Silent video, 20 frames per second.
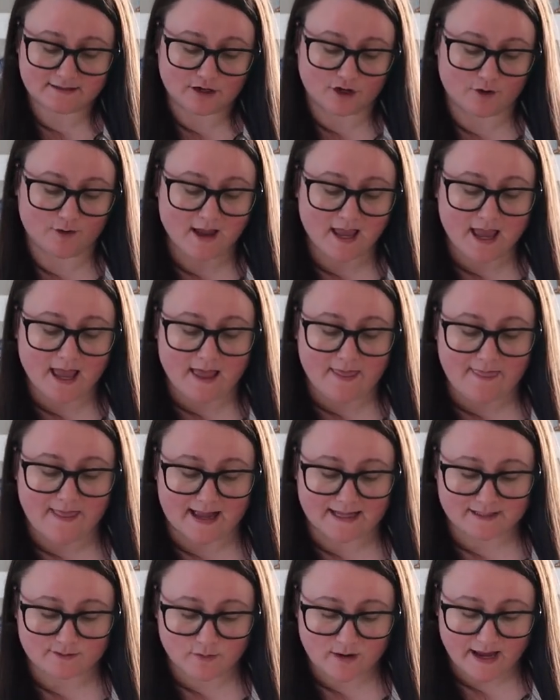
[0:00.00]
So
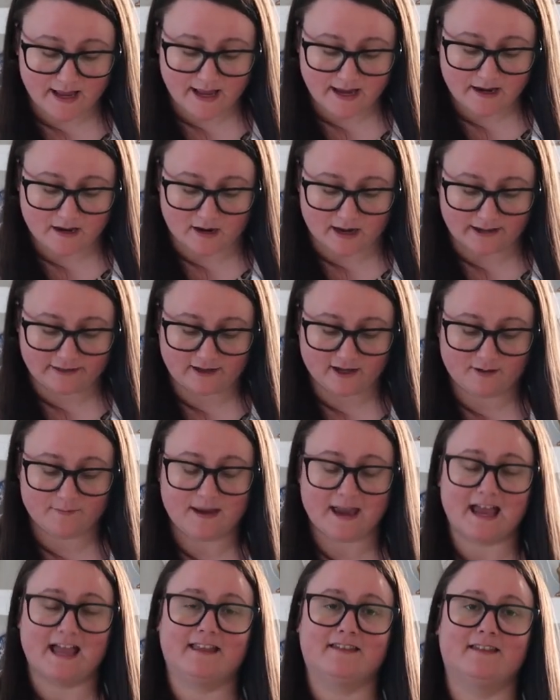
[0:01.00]
that's why I got them.
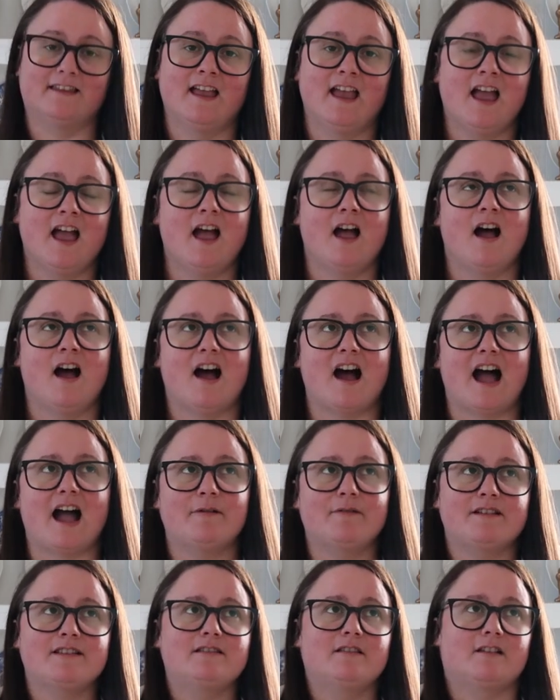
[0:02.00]
And I
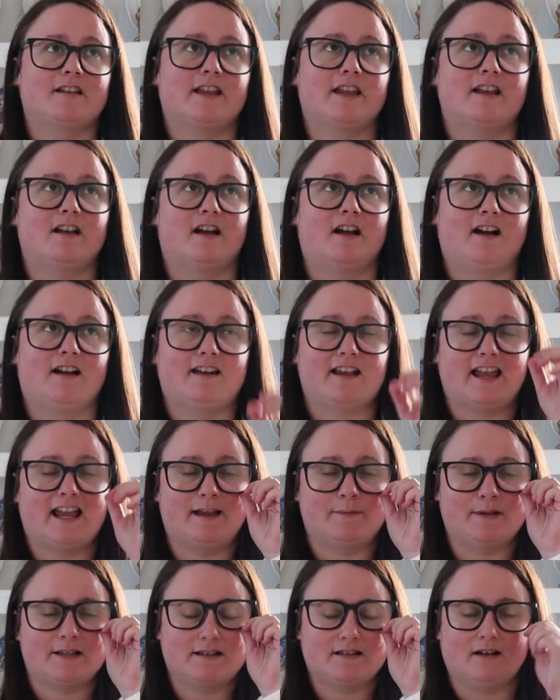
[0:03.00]
was looking on
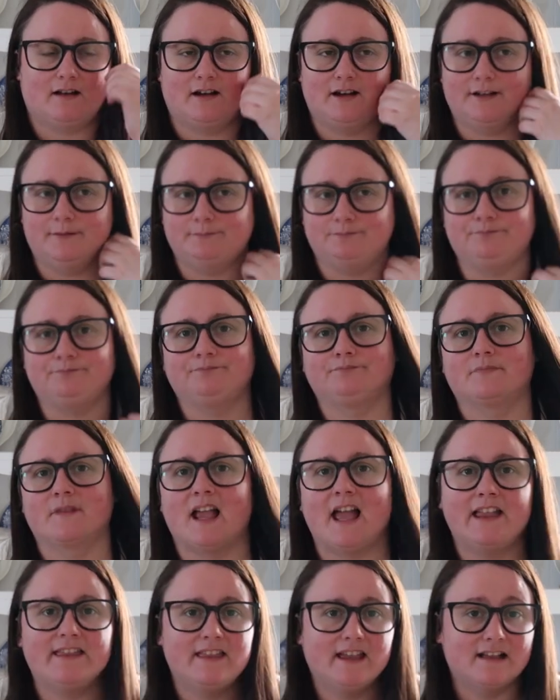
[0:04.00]
Amazon
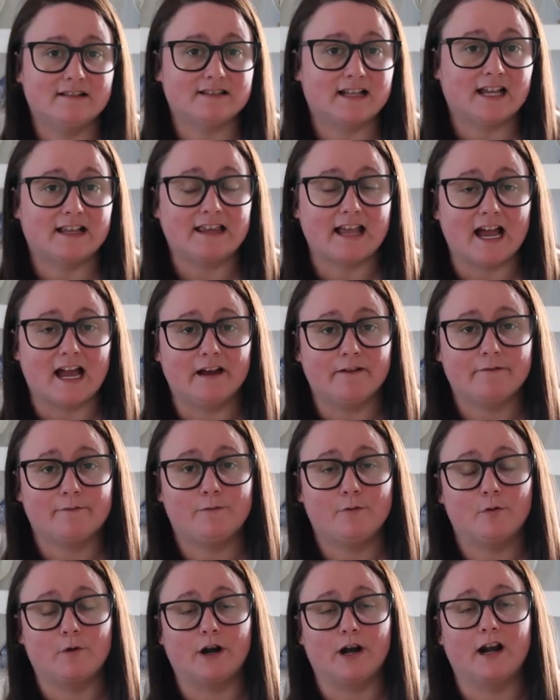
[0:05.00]
and things like that
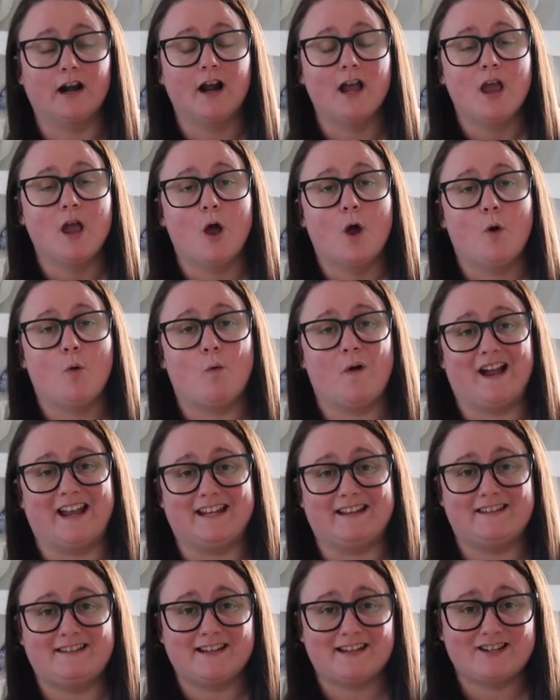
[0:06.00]
for
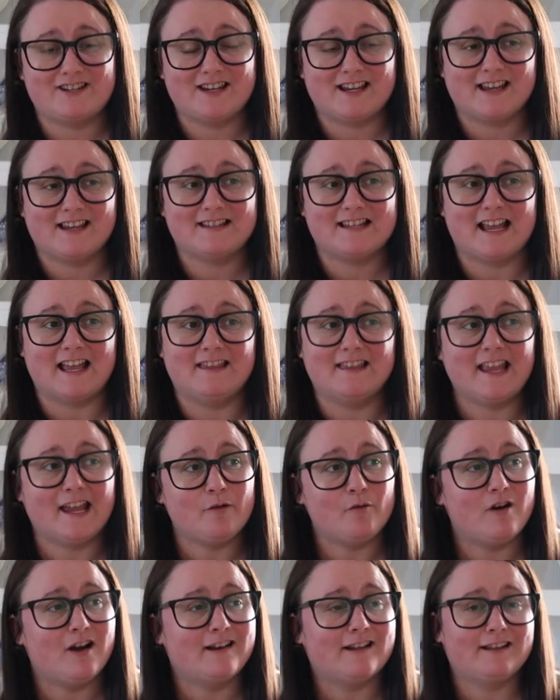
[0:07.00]
white dishes and
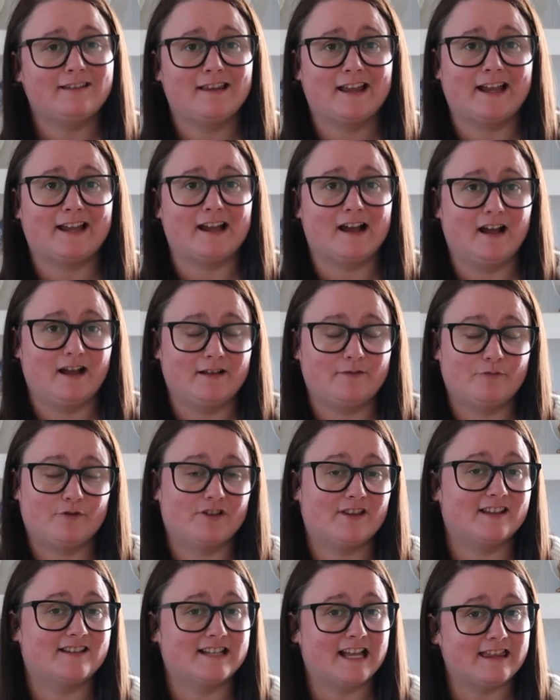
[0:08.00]
they wanted like, a, uh,
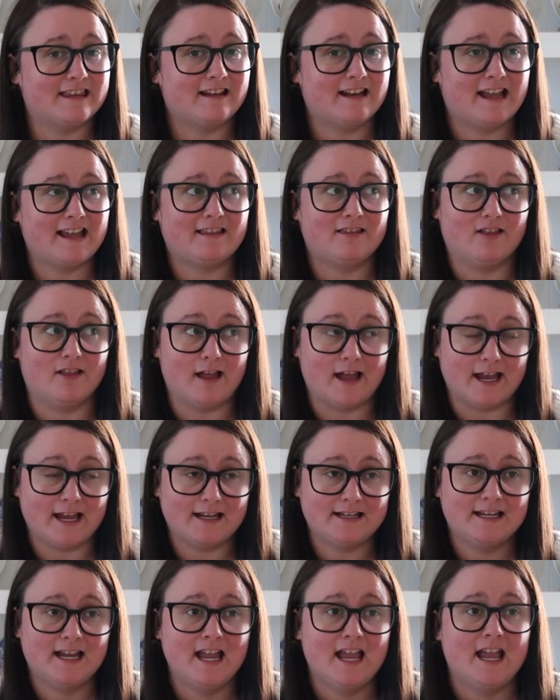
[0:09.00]
for the set that I
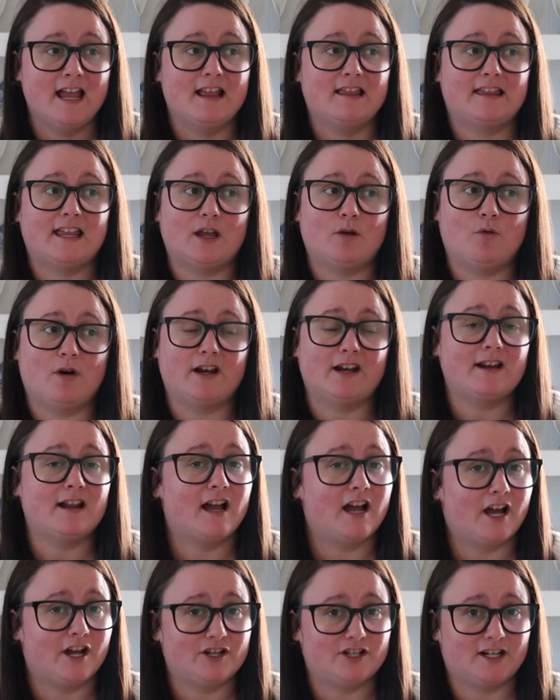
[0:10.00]
liked, they wanted
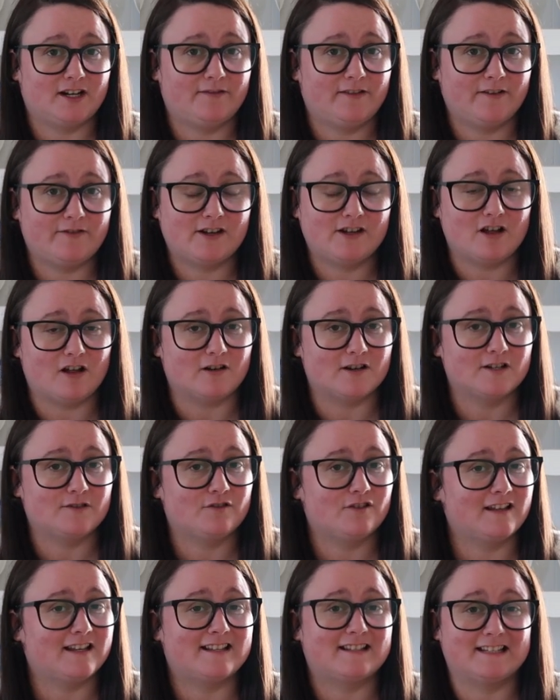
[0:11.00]
$150
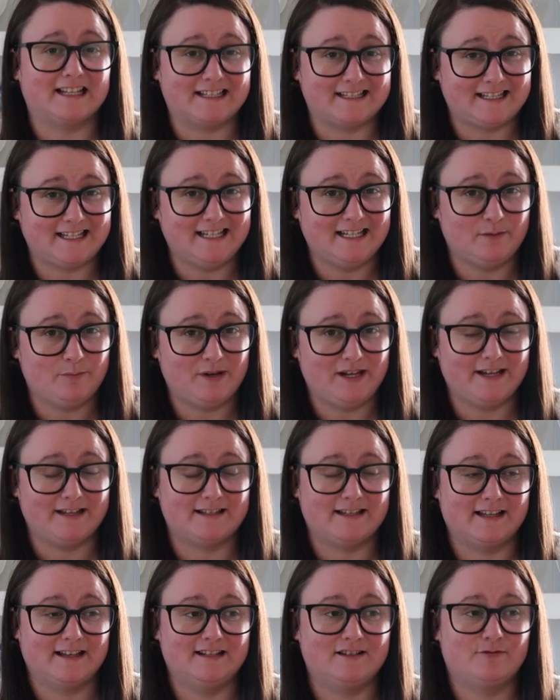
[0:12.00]
for like 16
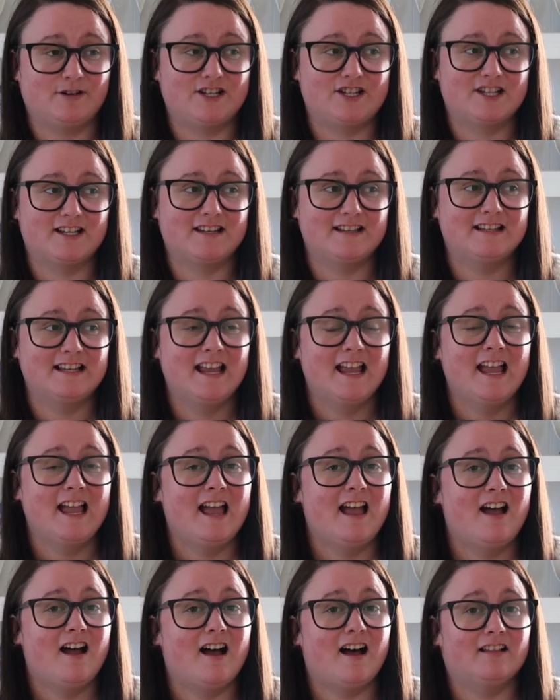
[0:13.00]
pieces, which is
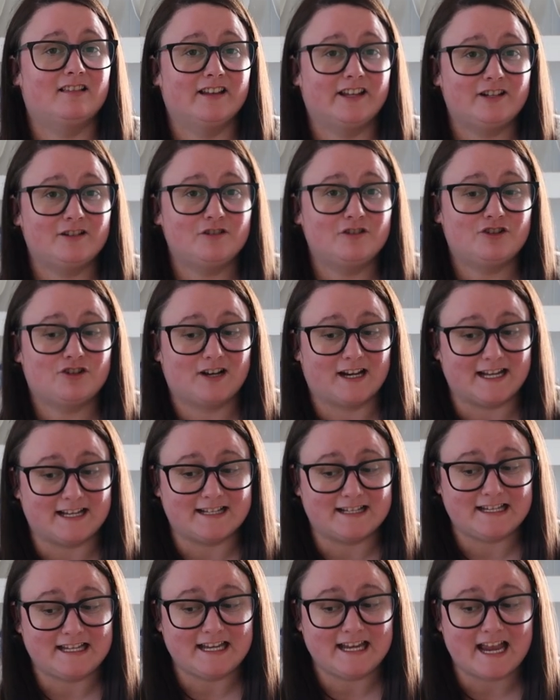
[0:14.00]
a little
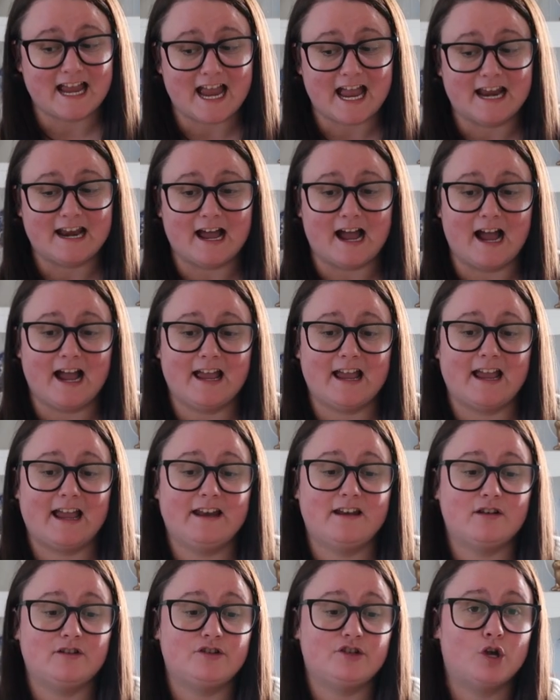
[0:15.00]
crazy and I,
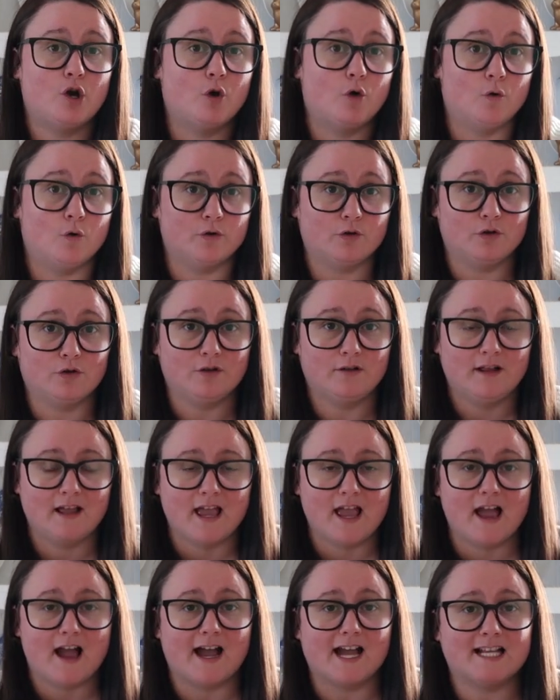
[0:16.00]
in total
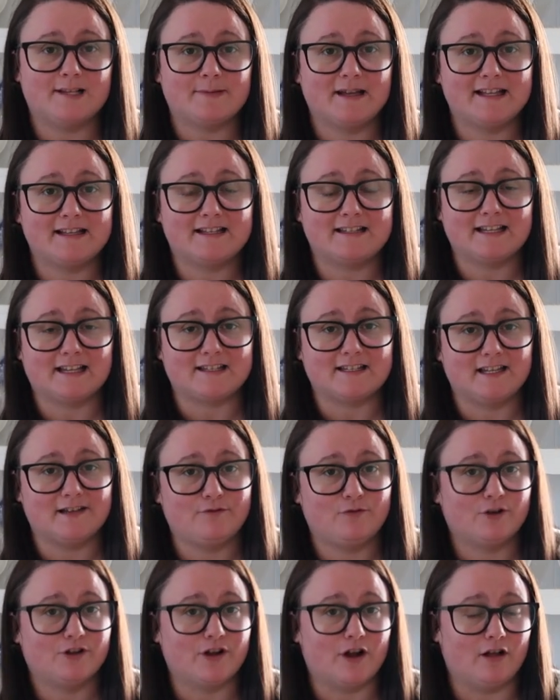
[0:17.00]
I spent
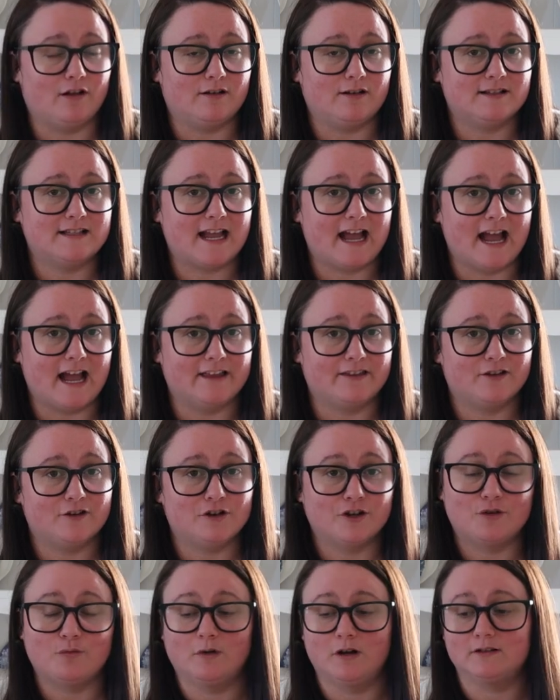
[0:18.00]
$64 at the
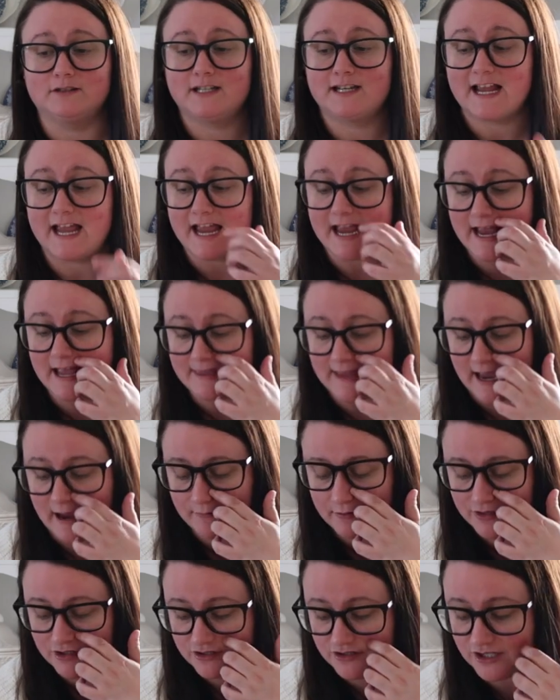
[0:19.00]
Goodwill today and
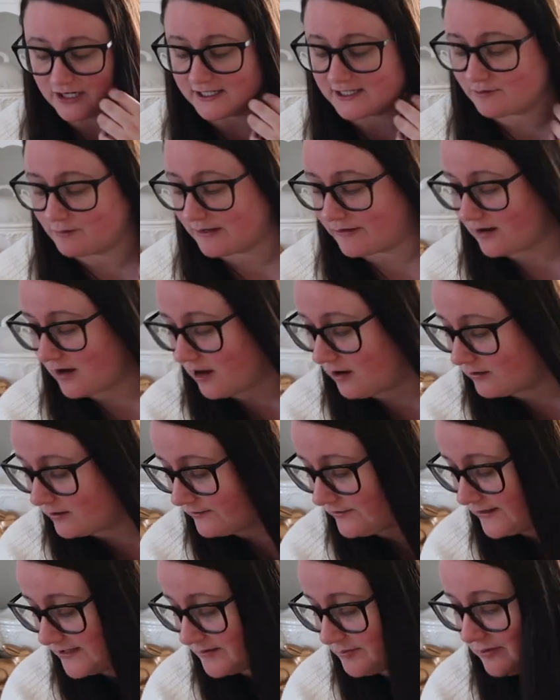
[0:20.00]
that was just with all
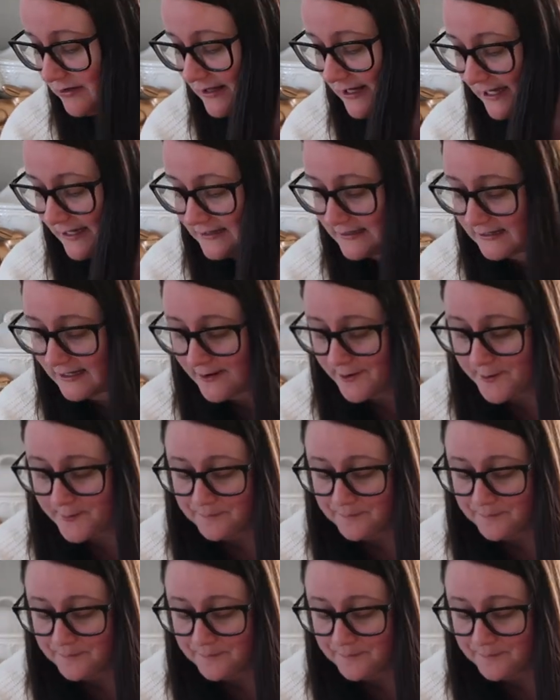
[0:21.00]
of these plates